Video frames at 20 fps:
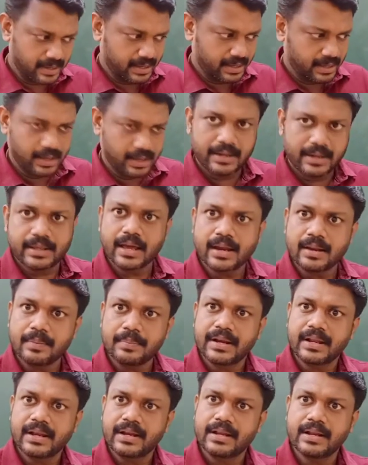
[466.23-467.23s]
it can
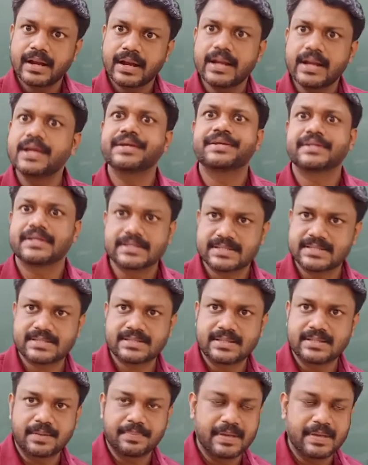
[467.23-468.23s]
emit any
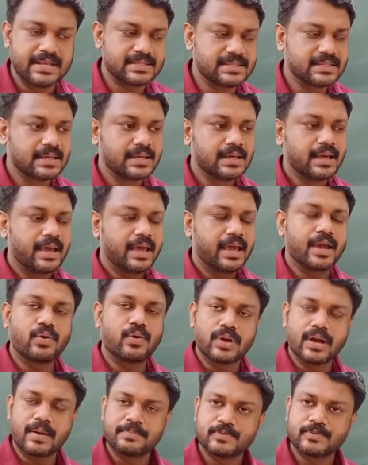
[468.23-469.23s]
radiations. That means a
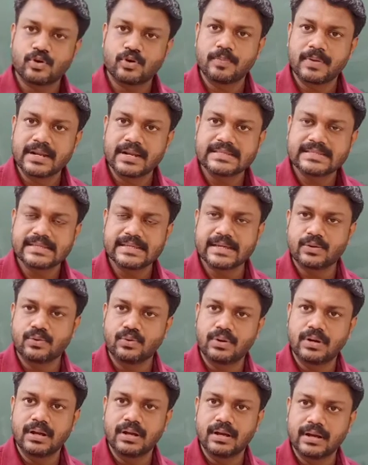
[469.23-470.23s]
good absorber is a
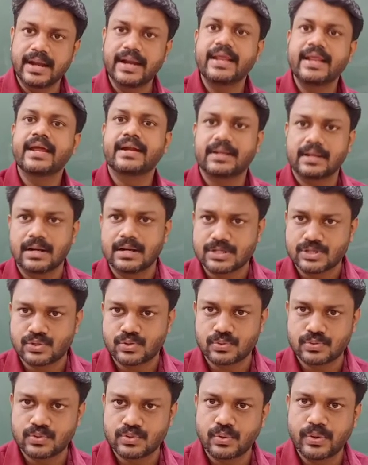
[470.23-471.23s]
good radiator
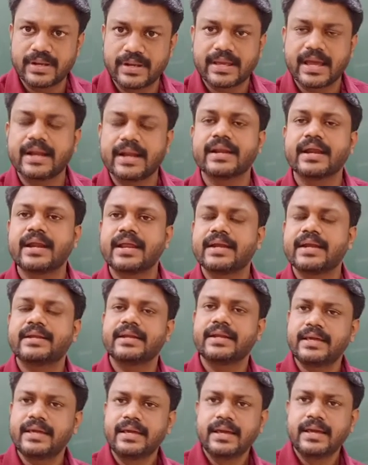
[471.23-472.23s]
also. So it can radiate
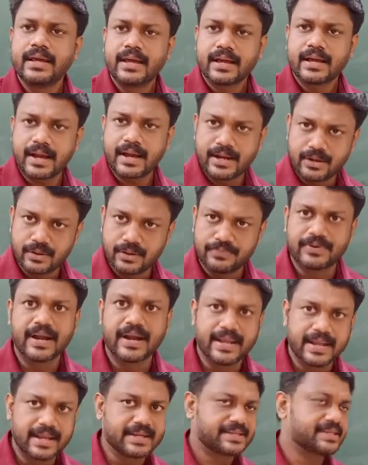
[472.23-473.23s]
any kind of
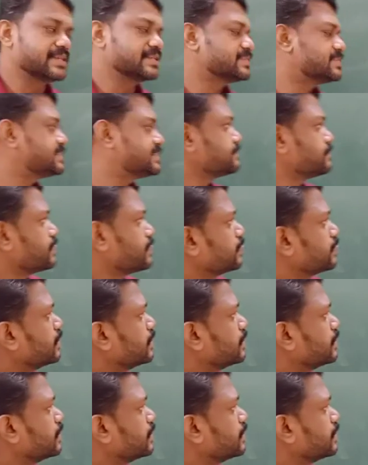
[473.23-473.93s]
radiations.